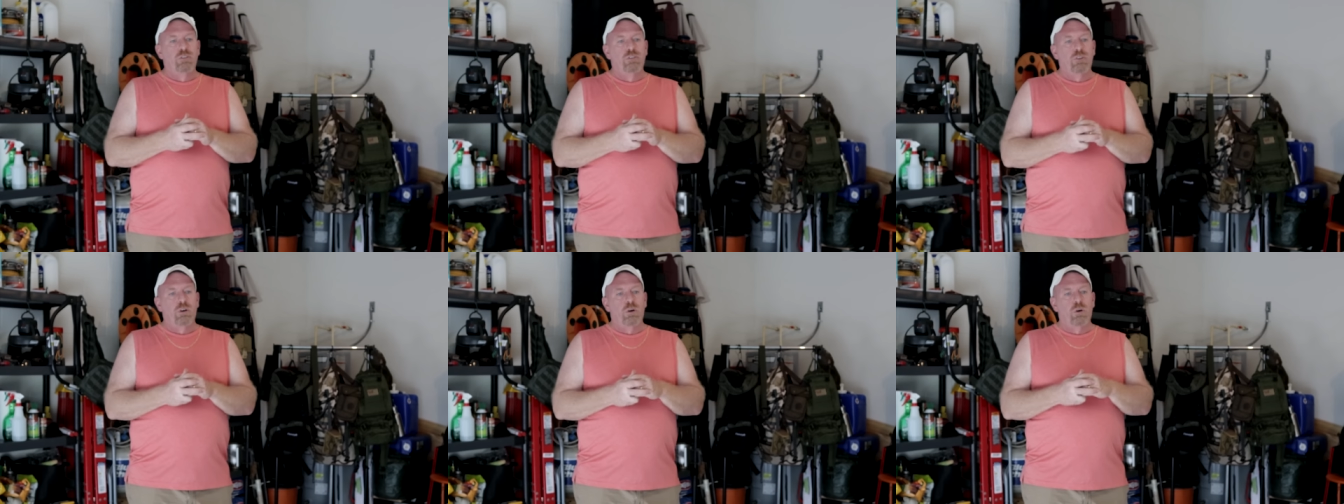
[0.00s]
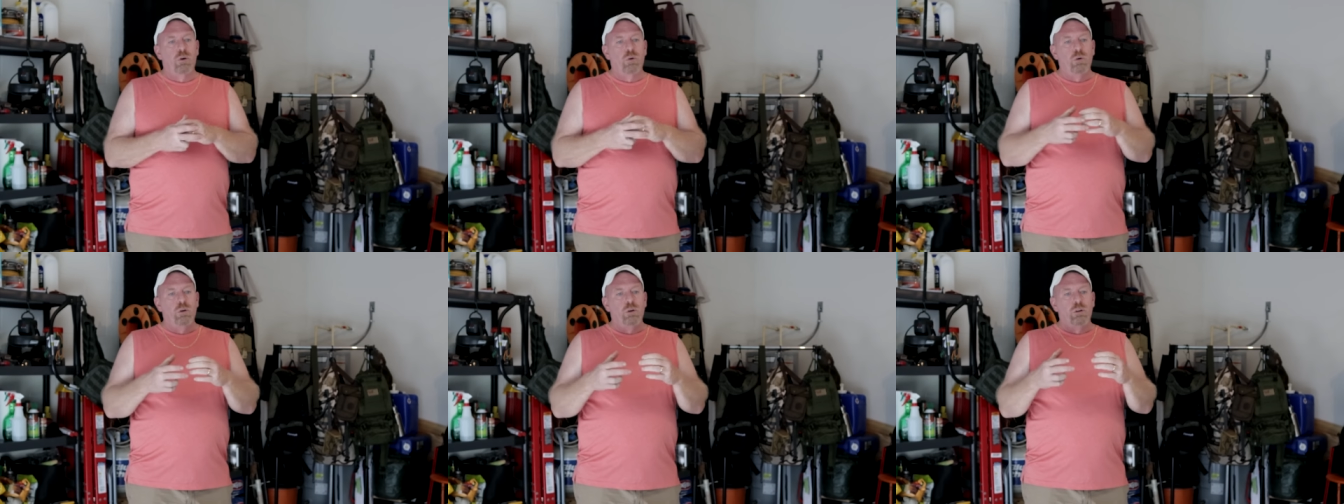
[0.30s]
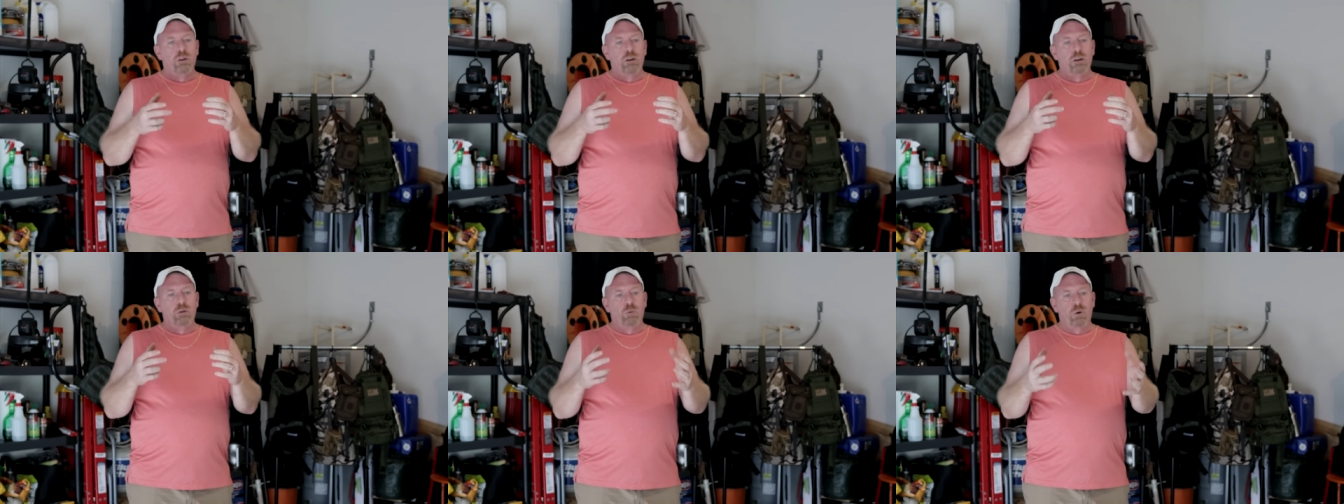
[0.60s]
So
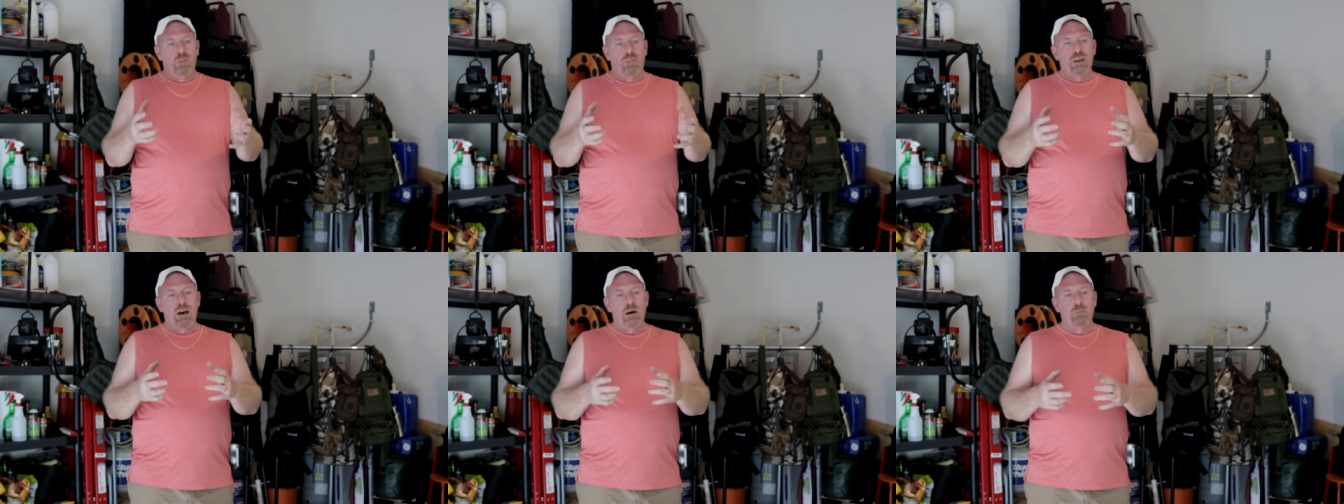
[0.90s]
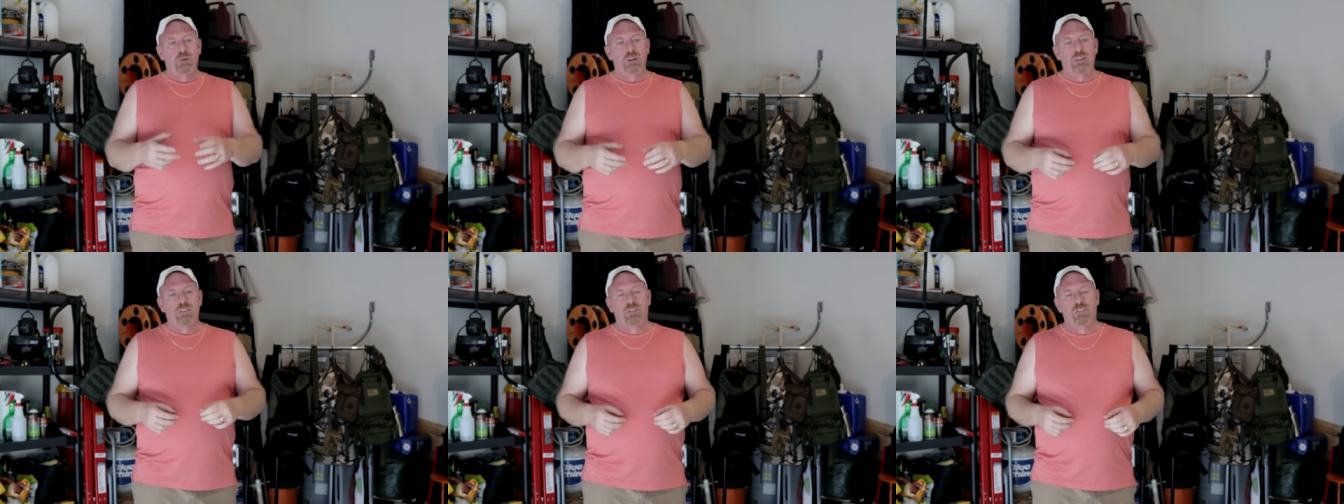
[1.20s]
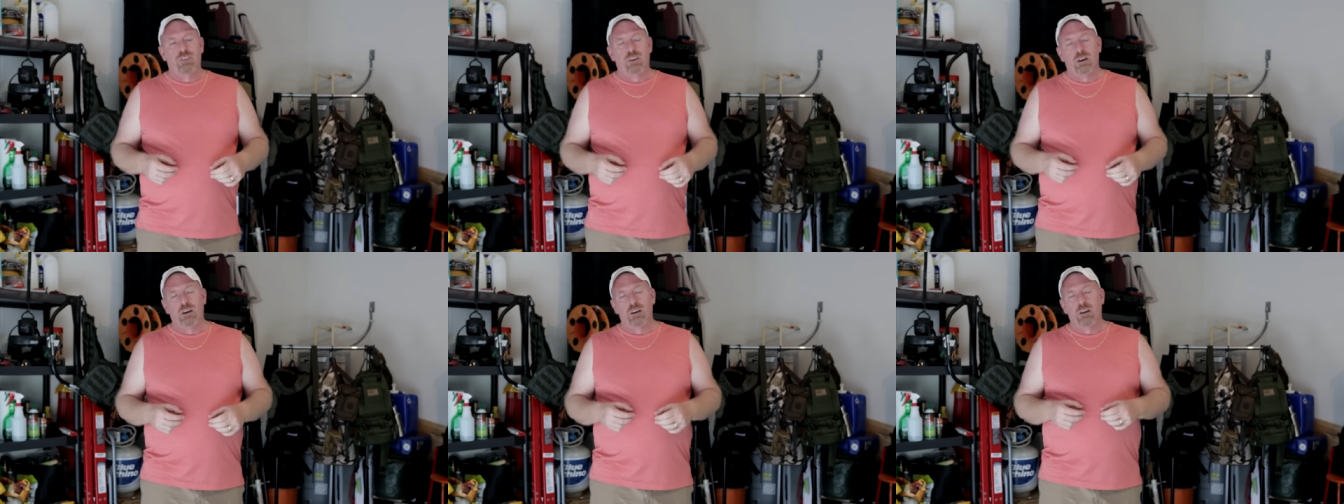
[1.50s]
with that being
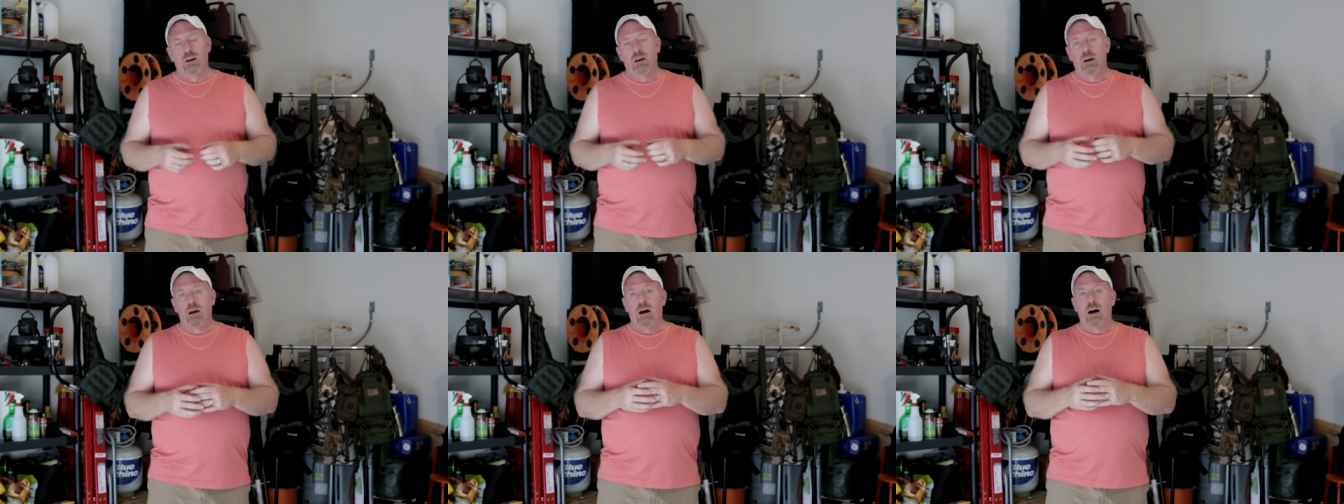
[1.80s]
said,